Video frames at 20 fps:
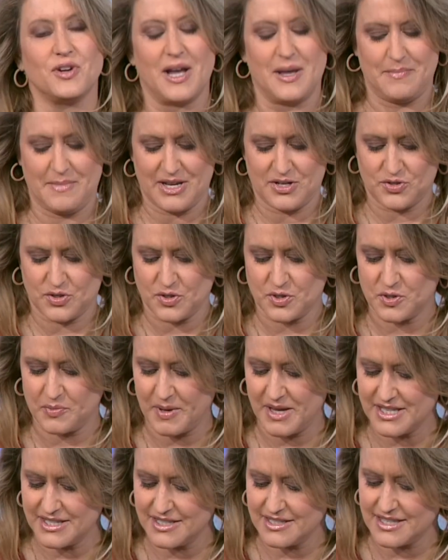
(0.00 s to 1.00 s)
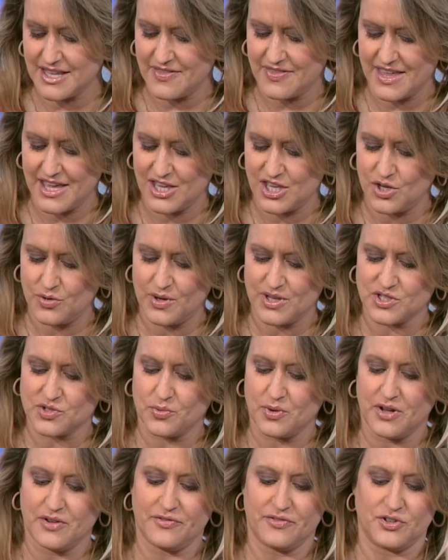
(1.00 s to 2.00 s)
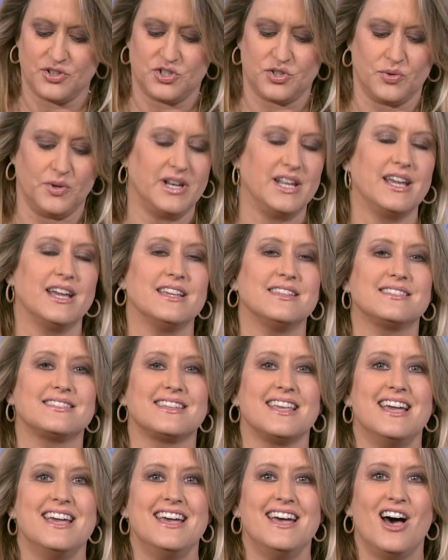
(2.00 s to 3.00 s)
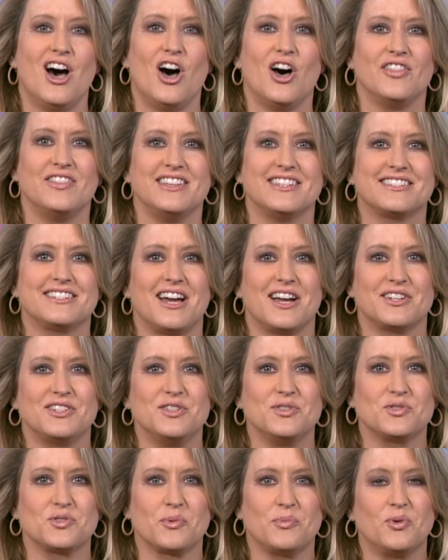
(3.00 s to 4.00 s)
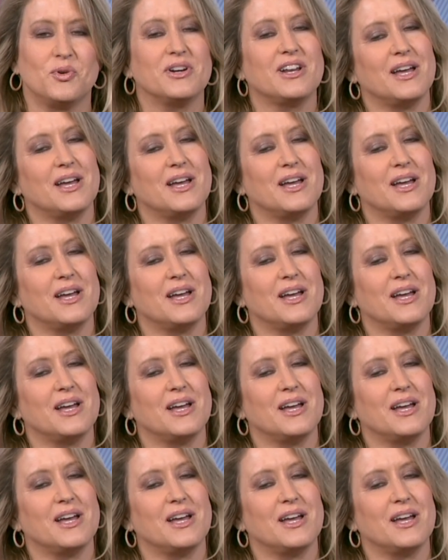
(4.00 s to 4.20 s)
at Metrospaces, and thank you as well for joining us on the Stock News Report.